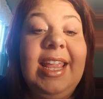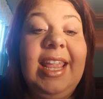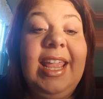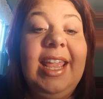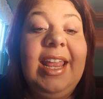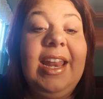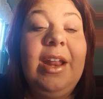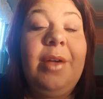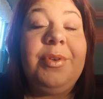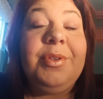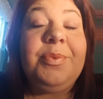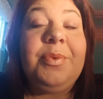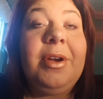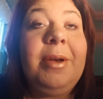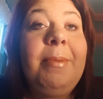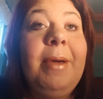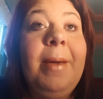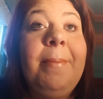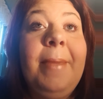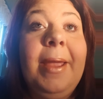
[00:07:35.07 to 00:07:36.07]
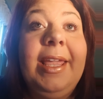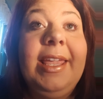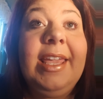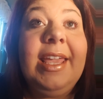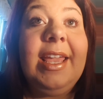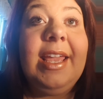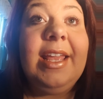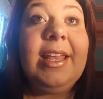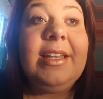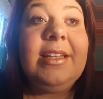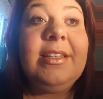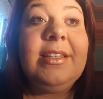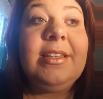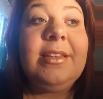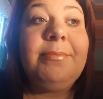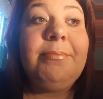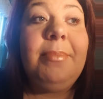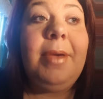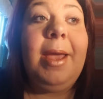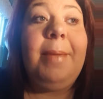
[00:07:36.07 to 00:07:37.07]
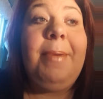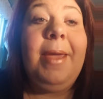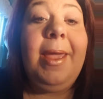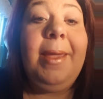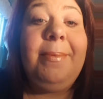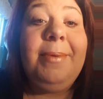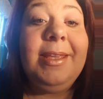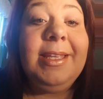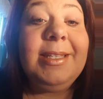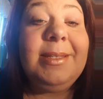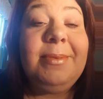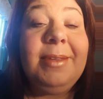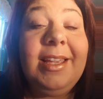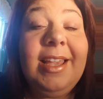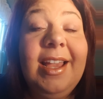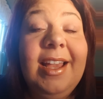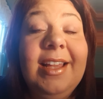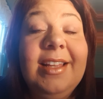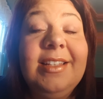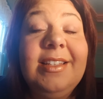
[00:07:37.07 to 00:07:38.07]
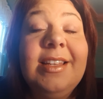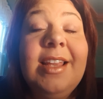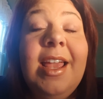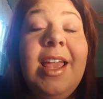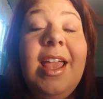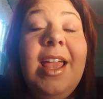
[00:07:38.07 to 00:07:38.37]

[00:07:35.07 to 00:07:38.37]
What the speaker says: and I was worried about my kids, my babies, because